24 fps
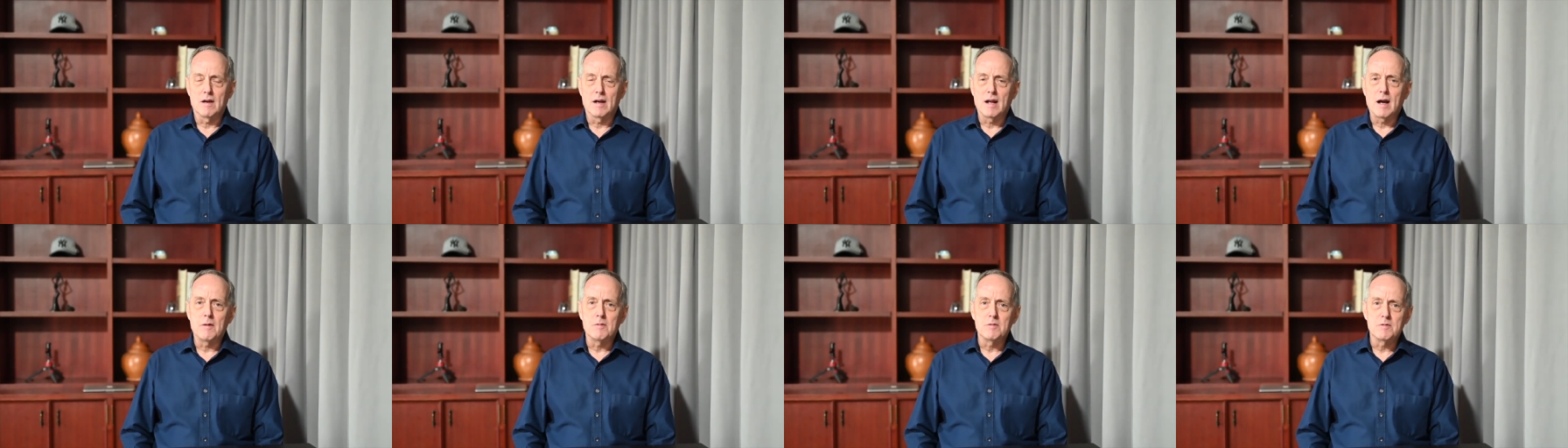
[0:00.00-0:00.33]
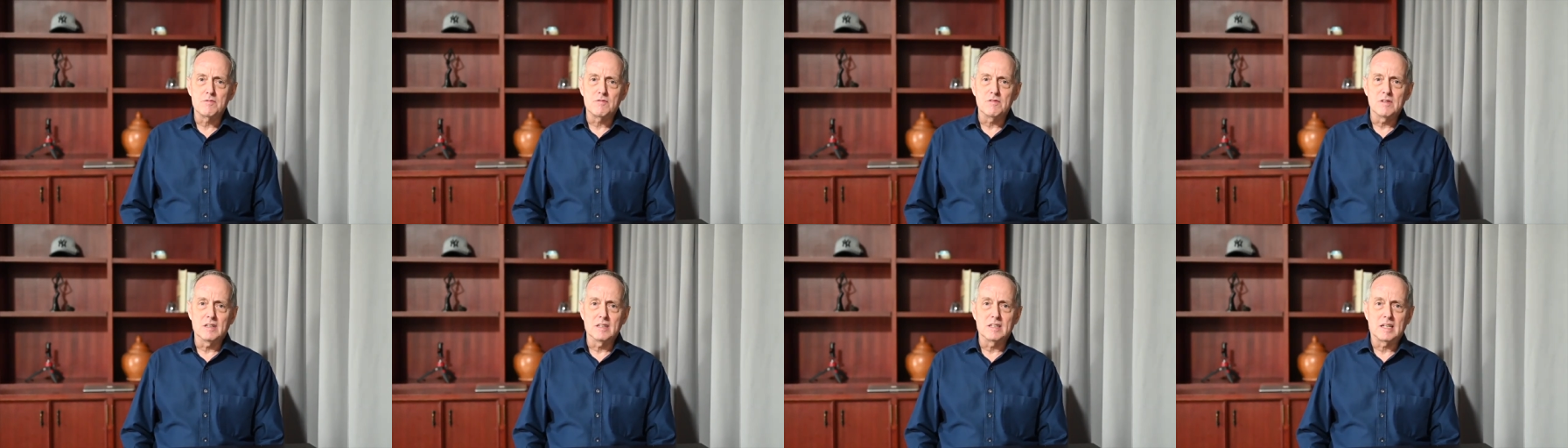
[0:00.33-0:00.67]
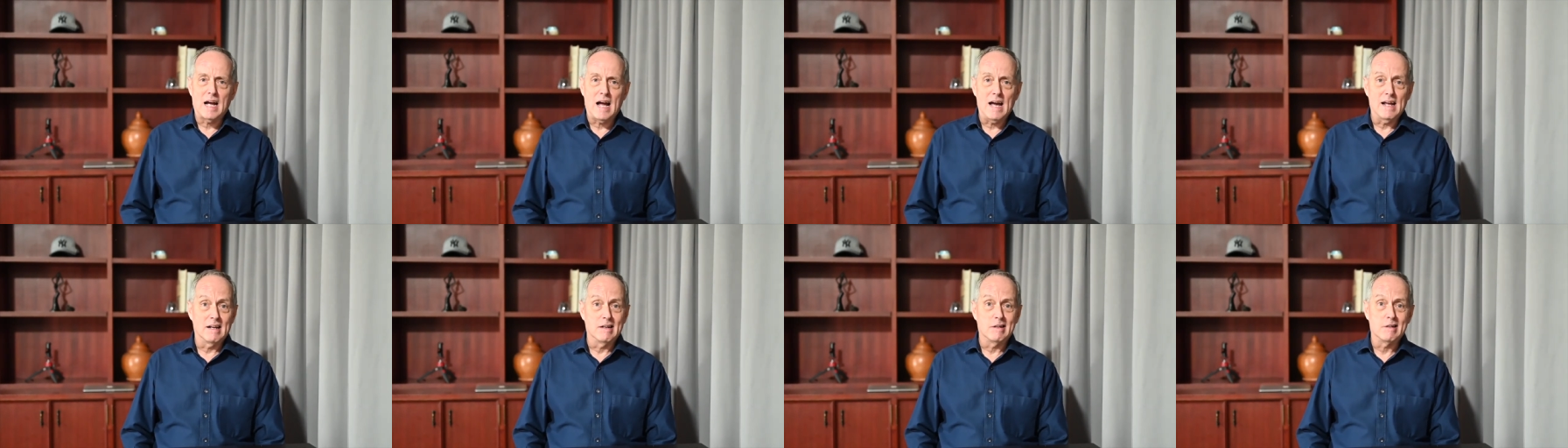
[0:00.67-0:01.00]
and I was really
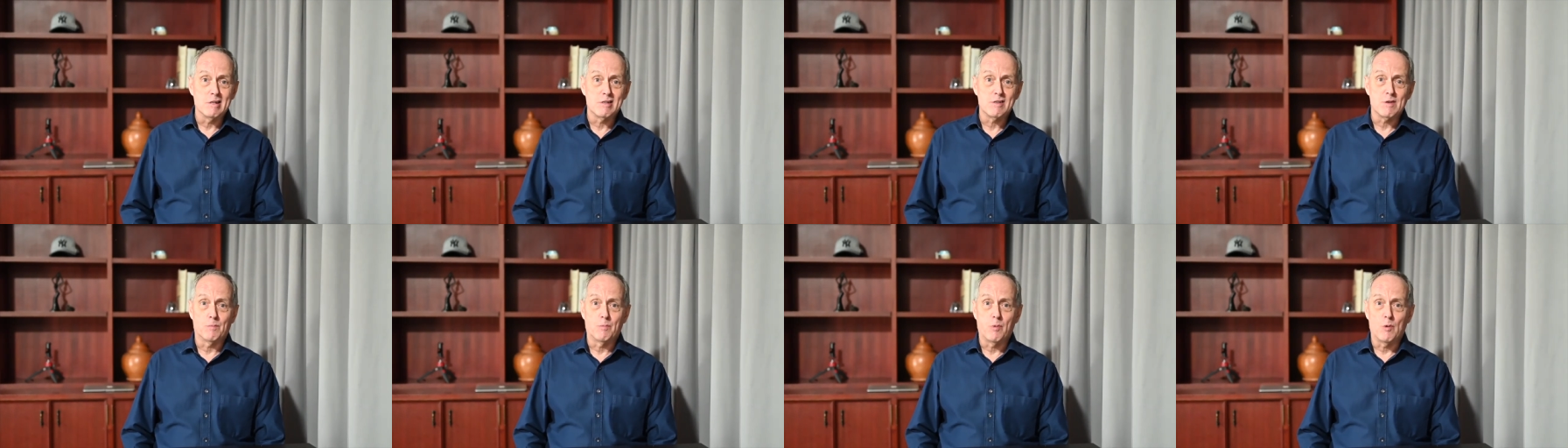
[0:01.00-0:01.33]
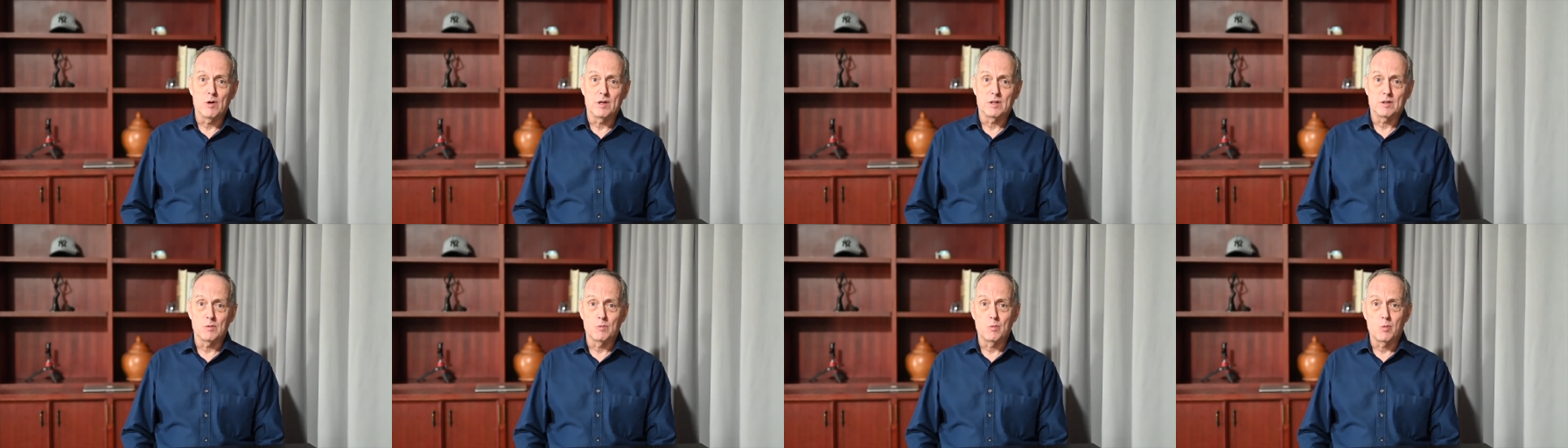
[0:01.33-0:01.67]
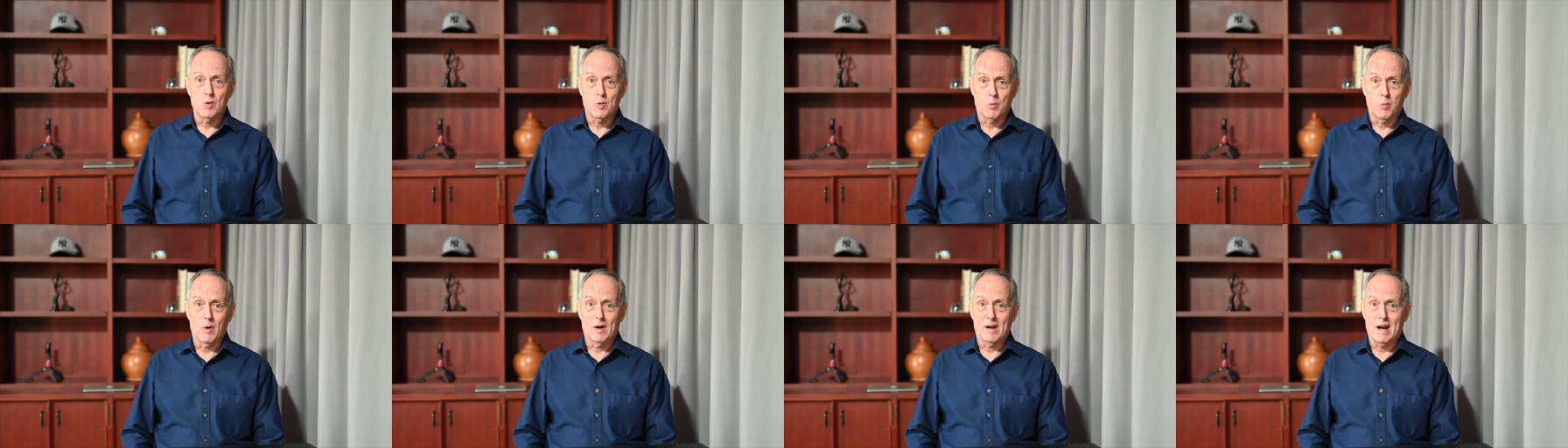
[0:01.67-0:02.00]
kind of disappointed
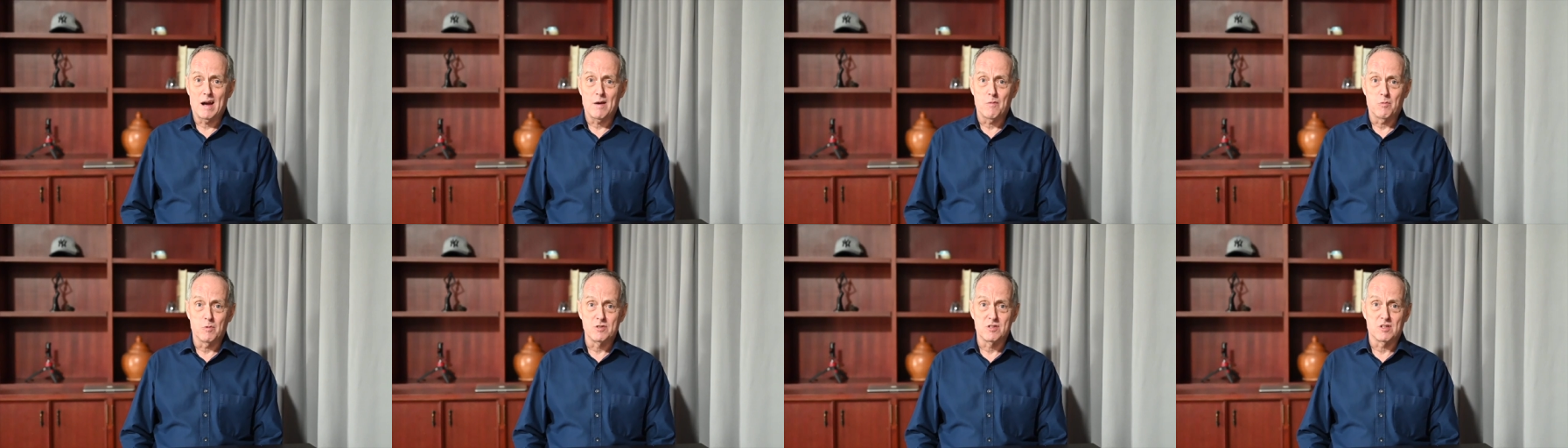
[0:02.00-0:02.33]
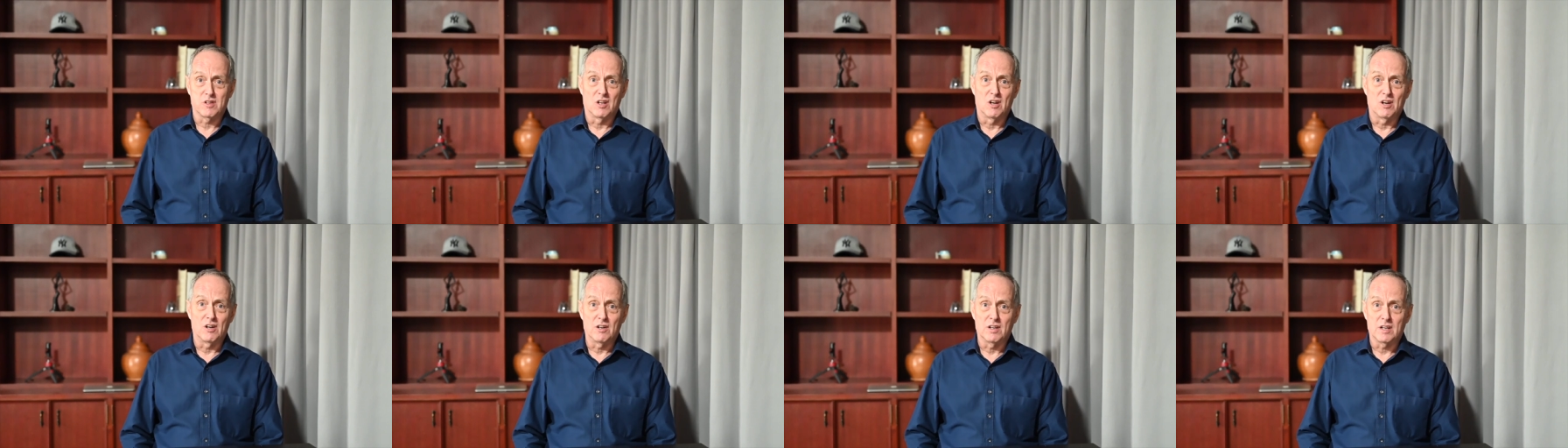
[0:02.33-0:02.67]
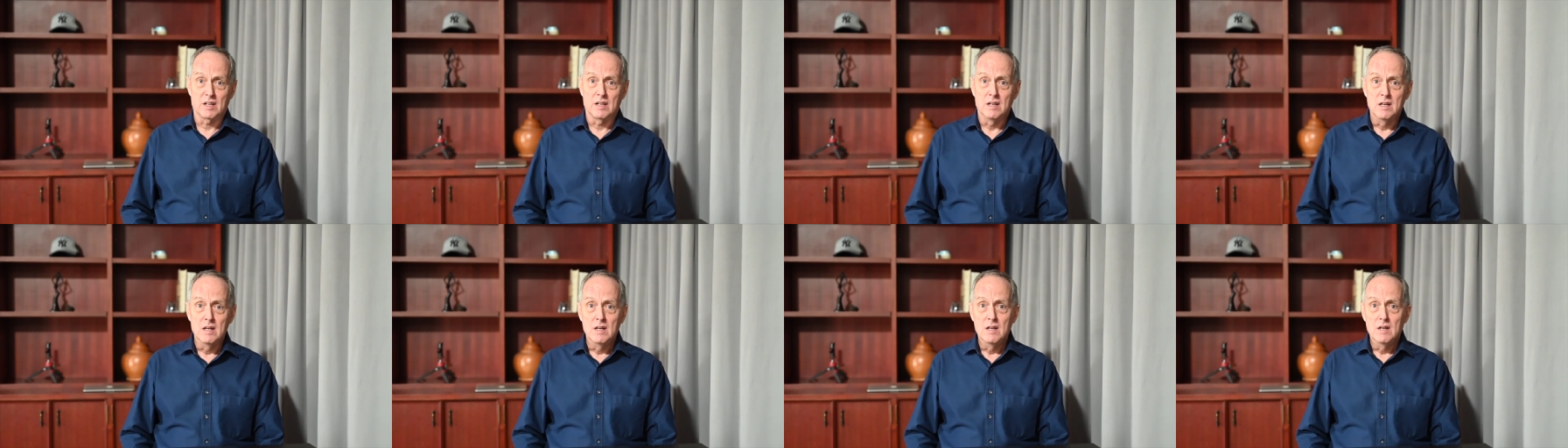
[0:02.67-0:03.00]
with what I was
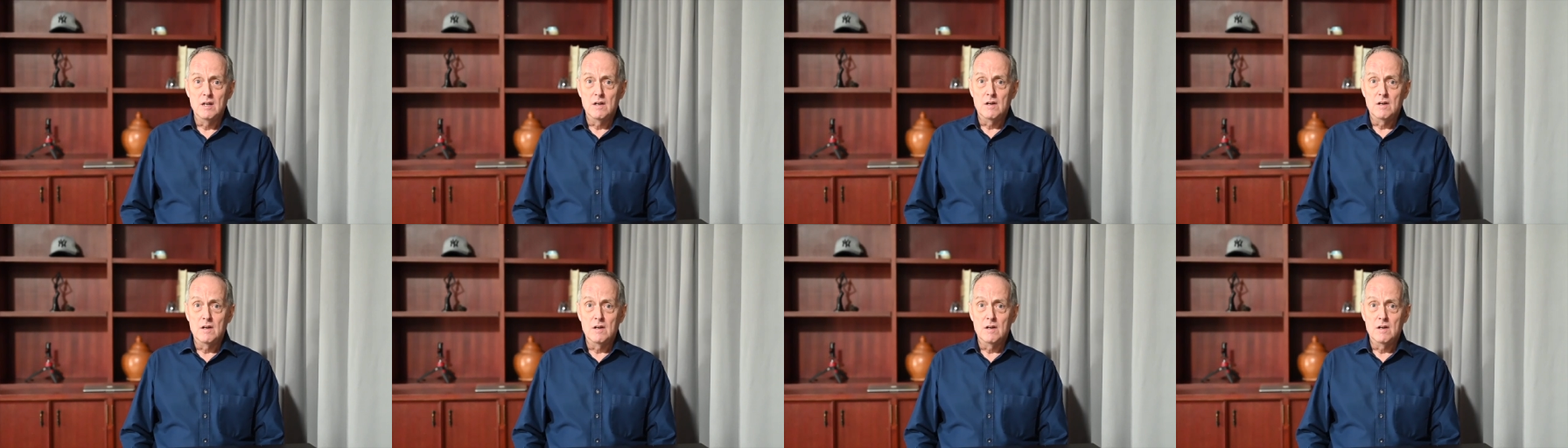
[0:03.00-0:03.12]
learning